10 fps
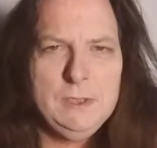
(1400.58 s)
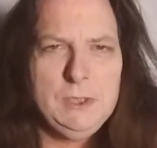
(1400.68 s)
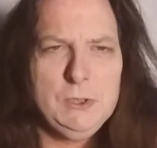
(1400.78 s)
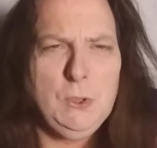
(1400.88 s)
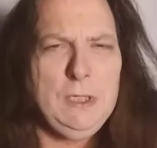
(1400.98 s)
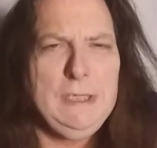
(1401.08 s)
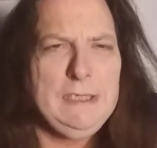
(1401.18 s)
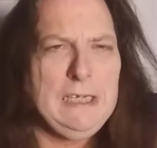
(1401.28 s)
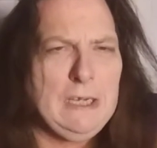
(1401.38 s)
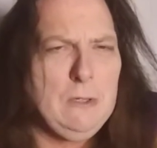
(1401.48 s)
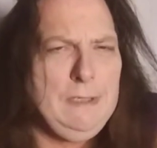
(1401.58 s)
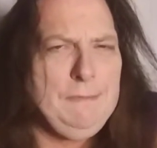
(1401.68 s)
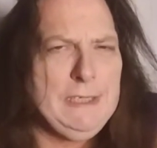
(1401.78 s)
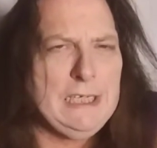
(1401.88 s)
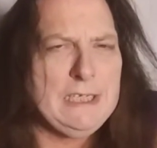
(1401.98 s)
Couldn't, I couldn't even
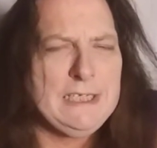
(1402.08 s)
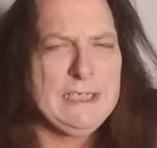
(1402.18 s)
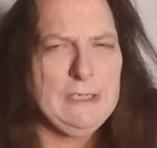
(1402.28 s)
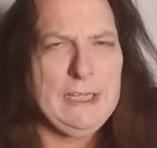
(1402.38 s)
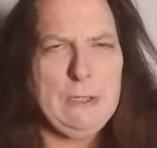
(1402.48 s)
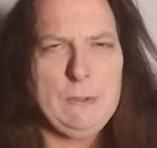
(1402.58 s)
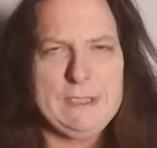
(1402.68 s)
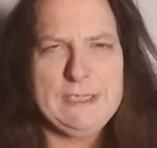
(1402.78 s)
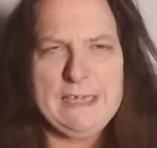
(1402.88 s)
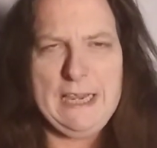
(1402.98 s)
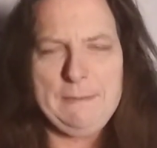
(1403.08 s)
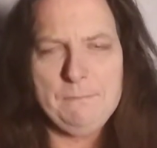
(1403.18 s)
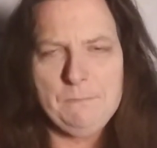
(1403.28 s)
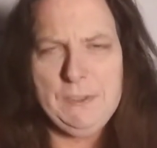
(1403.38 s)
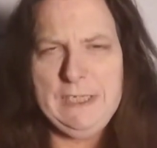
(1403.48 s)
get a stiletto at the time.
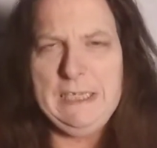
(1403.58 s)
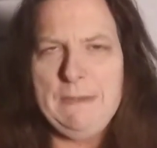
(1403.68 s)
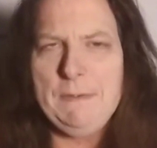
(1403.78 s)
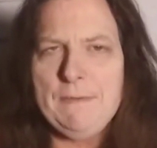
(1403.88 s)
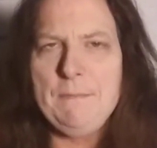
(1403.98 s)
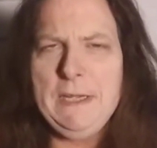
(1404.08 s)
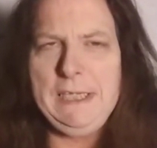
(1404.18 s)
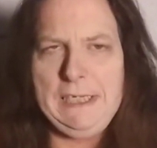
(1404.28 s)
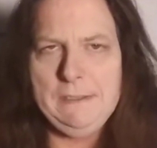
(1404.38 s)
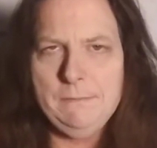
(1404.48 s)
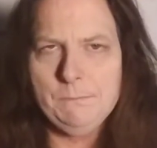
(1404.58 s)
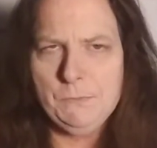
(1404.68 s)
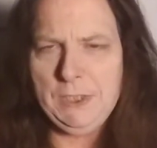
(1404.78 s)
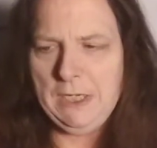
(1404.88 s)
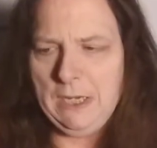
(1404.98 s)
You didn't have enough money.
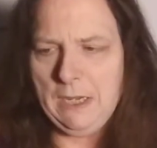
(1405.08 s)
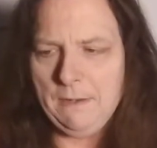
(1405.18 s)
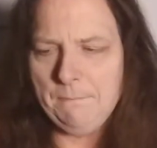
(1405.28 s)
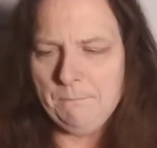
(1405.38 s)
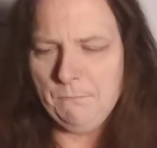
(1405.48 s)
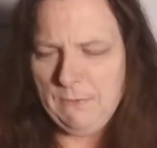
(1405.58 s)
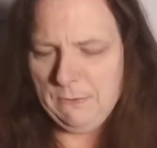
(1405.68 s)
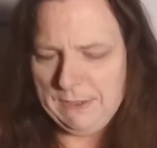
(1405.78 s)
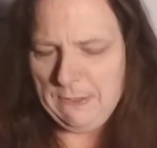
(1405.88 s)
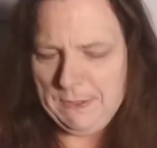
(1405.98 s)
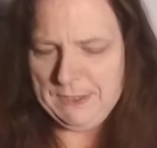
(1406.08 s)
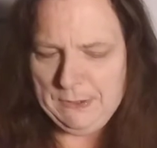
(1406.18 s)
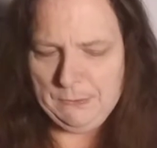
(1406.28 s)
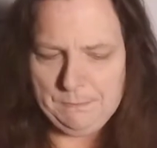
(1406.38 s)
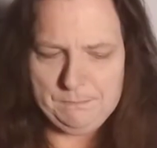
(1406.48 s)
Yeah. Well, now I
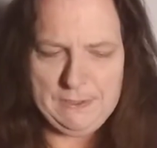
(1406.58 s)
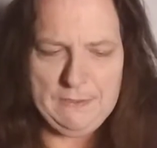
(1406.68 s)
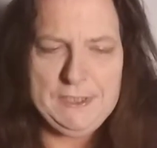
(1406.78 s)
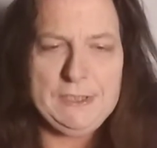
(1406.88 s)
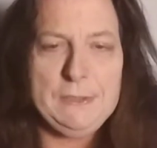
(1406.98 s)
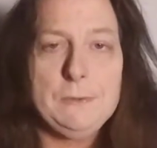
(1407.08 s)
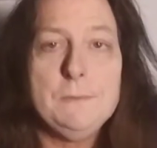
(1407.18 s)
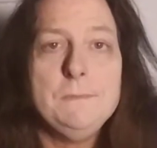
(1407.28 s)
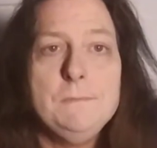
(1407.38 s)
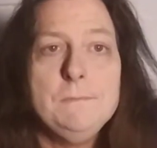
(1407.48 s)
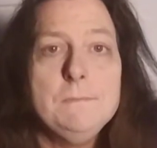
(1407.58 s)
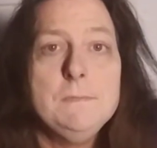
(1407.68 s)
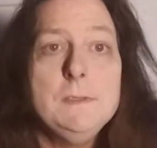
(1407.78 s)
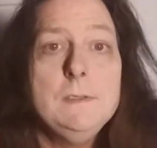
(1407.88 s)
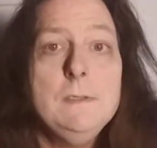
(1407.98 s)
do. No, you do.
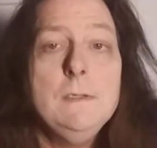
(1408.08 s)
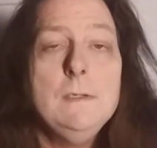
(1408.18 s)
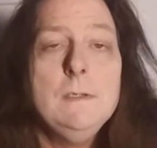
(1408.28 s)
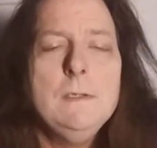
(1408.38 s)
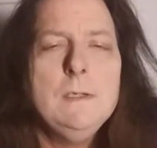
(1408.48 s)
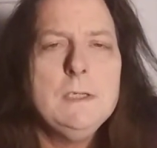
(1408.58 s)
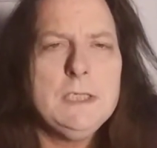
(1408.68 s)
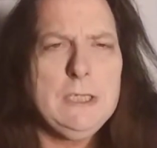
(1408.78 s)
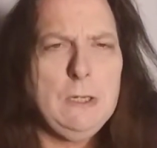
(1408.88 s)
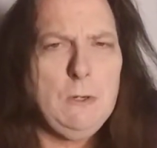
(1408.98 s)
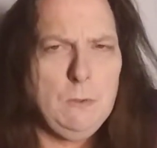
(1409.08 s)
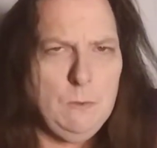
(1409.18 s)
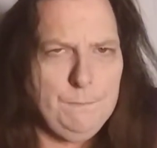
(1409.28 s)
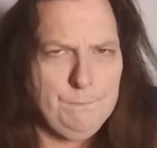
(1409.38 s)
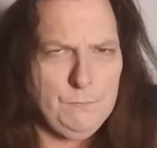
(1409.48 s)
So,
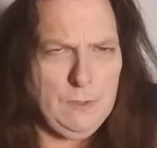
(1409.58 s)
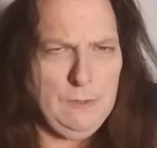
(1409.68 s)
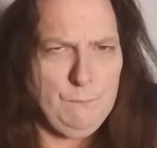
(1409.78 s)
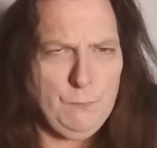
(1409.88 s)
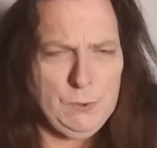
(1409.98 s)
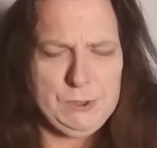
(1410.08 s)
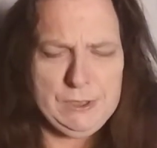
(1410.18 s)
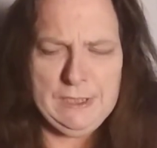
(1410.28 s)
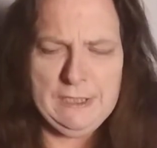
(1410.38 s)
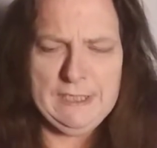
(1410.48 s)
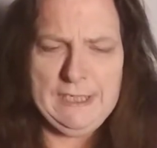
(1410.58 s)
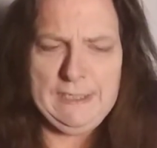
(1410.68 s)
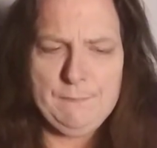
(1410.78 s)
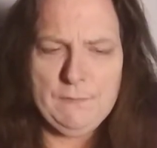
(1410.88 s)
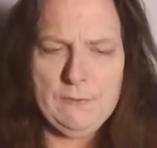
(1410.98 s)
unfortunately
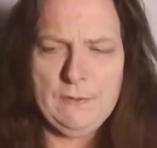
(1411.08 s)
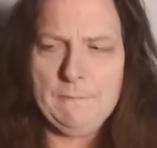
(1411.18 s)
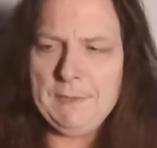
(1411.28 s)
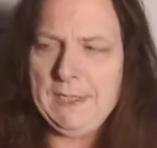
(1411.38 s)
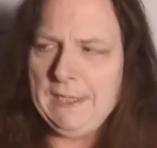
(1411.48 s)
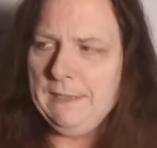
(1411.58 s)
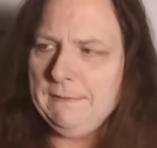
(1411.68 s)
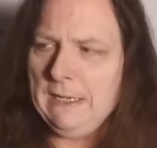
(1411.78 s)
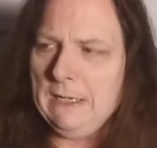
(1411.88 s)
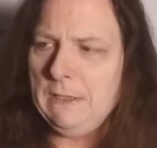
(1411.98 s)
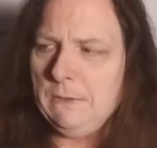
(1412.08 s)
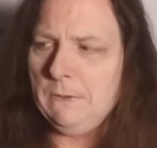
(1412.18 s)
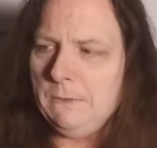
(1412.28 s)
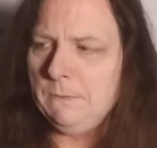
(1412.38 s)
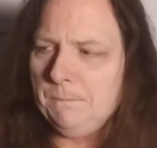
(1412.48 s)
for Lumi,
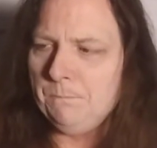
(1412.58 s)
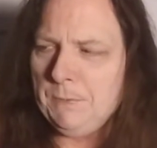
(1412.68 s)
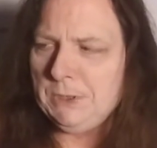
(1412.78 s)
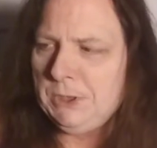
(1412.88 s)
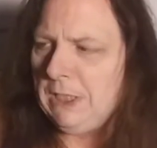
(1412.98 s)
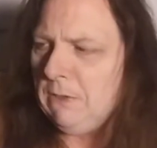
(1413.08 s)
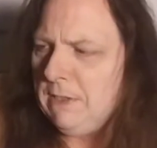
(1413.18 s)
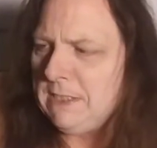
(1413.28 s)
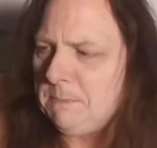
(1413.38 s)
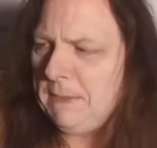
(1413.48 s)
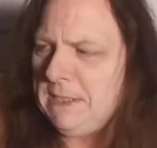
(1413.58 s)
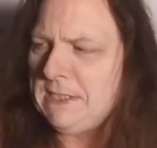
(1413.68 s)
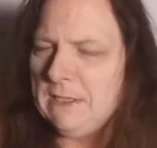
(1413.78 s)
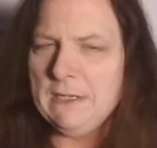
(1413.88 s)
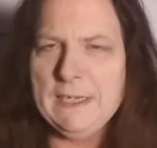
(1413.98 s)
now Bashir is
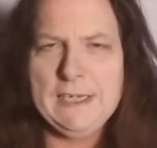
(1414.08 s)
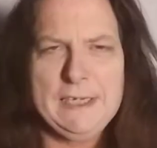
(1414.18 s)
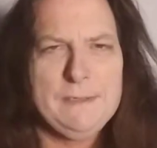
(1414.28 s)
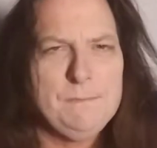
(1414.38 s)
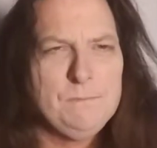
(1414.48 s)
basically